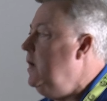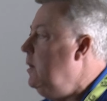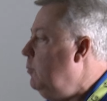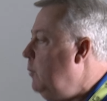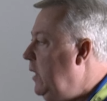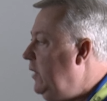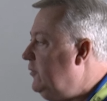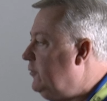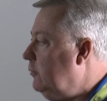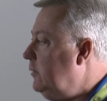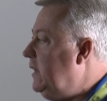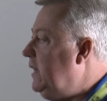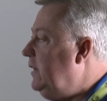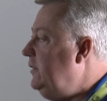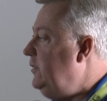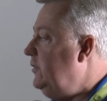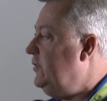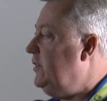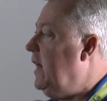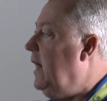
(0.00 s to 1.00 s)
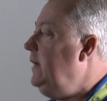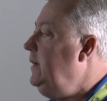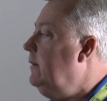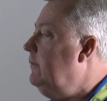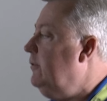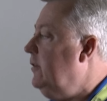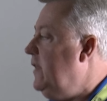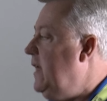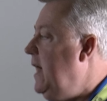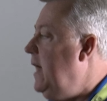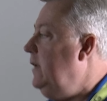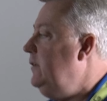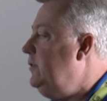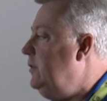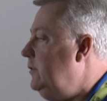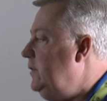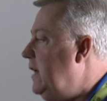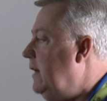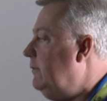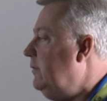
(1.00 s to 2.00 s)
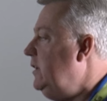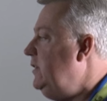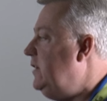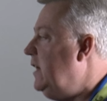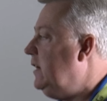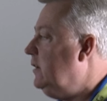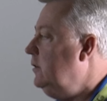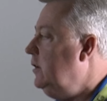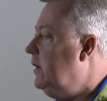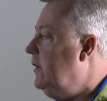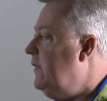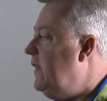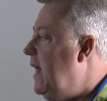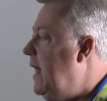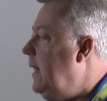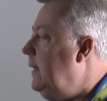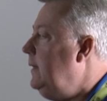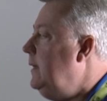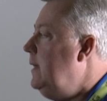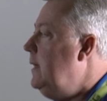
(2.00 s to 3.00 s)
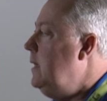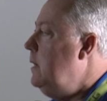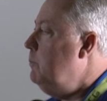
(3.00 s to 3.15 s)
We can certainly get you signed up for that, so definitely take a look at that.